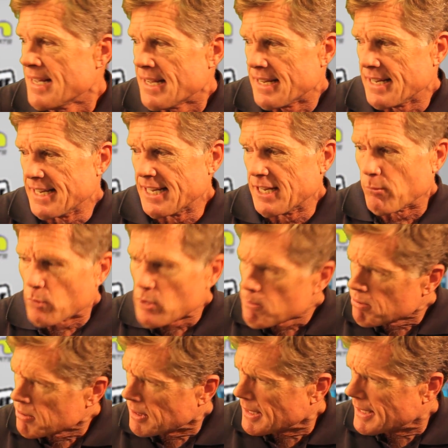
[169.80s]
And we
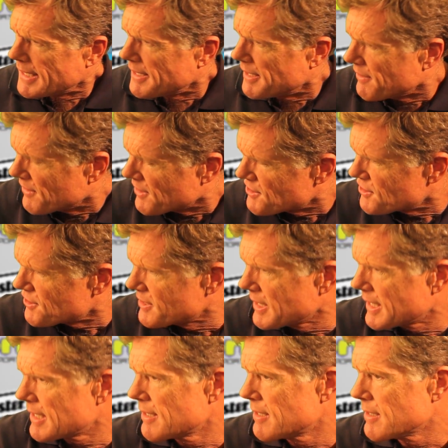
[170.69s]
played in the
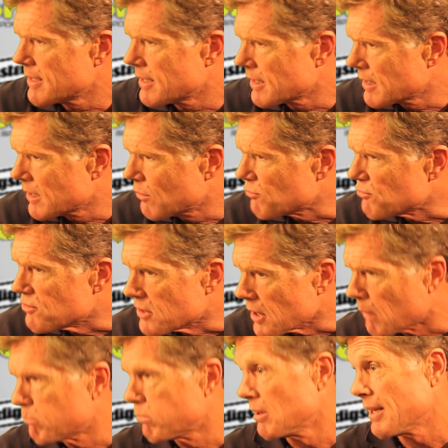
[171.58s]
San Diego
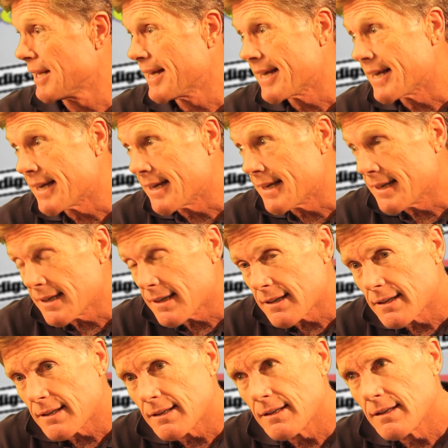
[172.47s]
AA
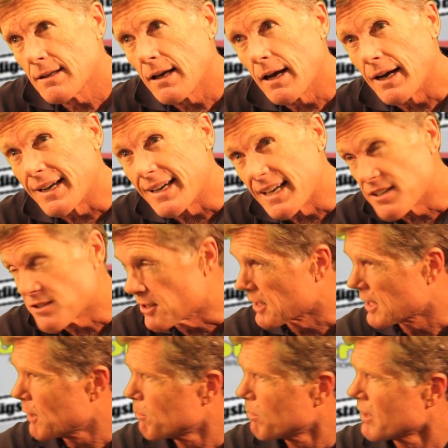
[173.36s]
against a
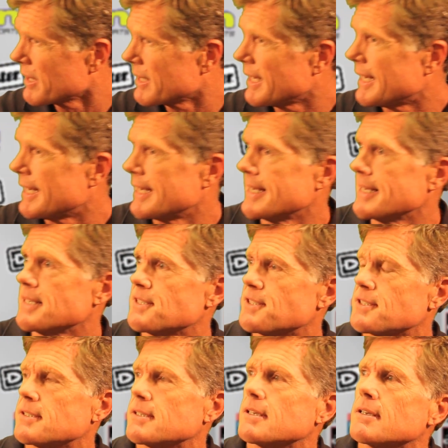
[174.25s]
couple of
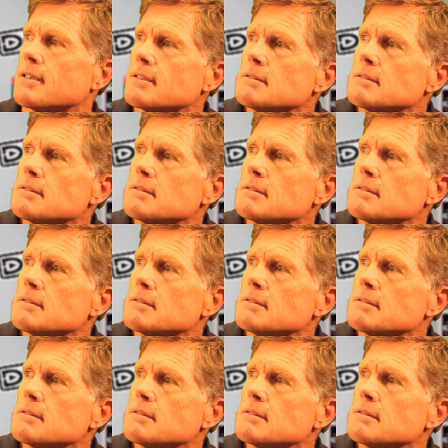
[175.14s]
guys,